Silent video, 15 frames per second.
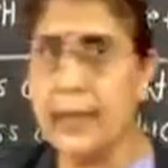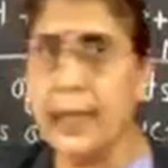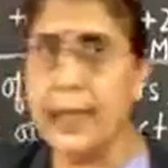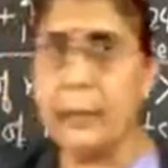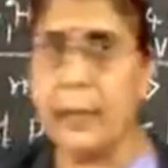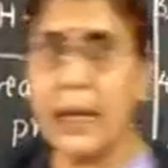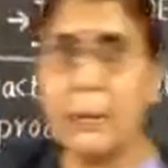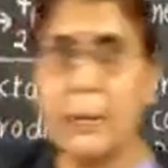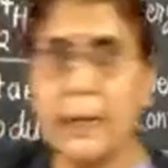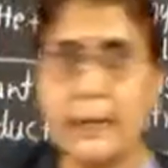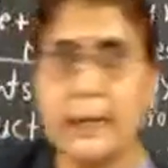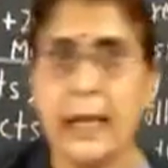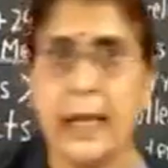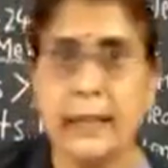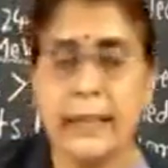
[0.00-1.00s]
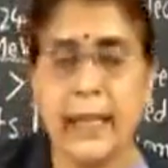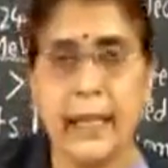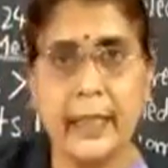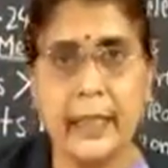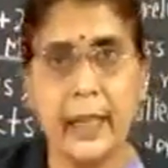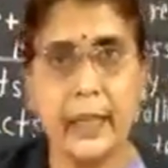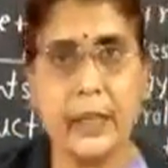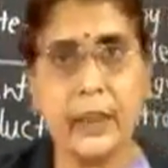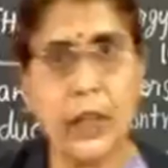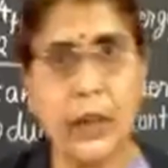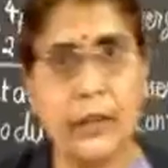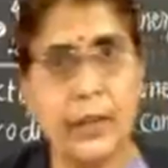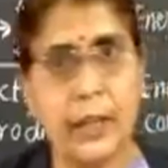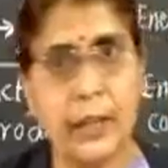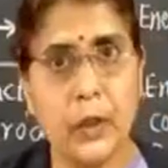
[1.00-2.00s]
Thermal means the energy
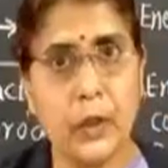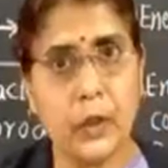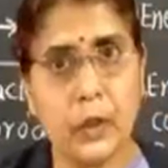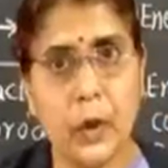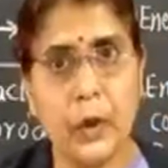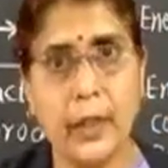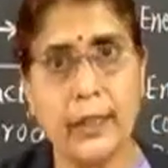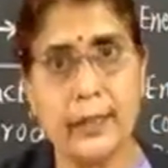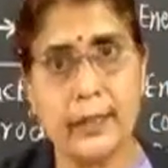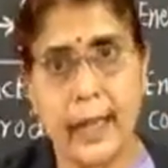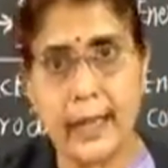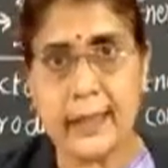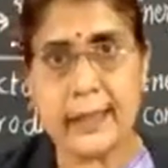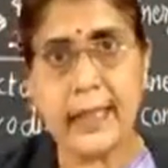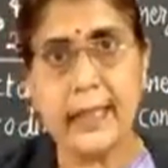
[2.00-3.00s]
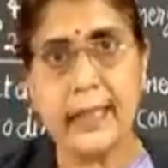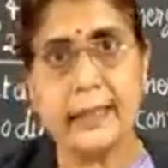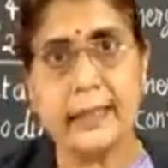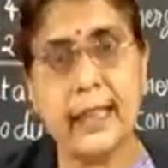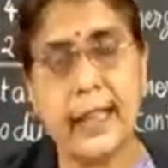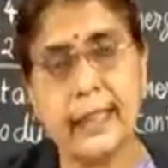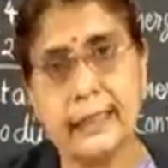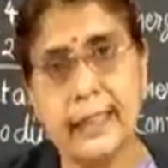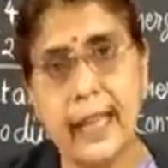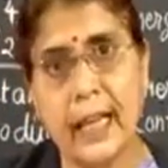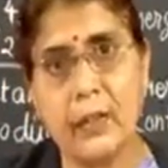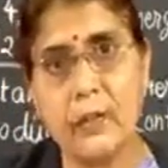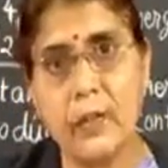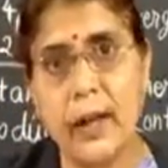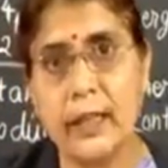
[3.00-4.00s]
of the neutron is less, it is less
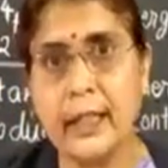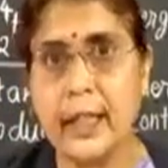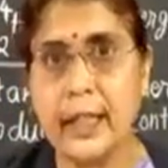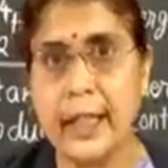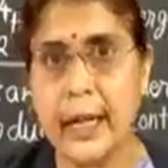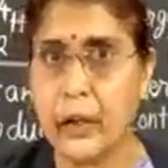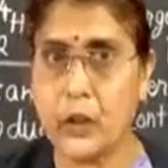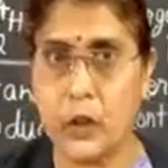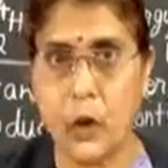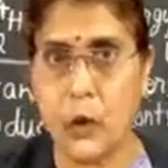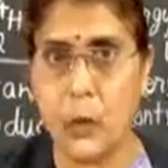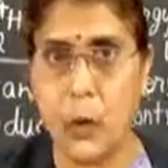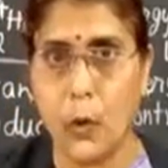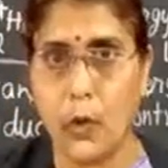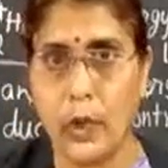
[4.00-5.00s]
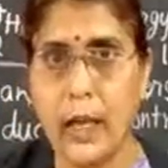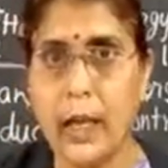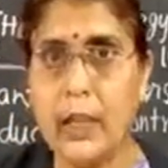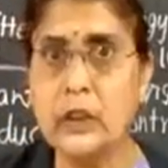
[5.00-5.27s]
than 1 electron volt.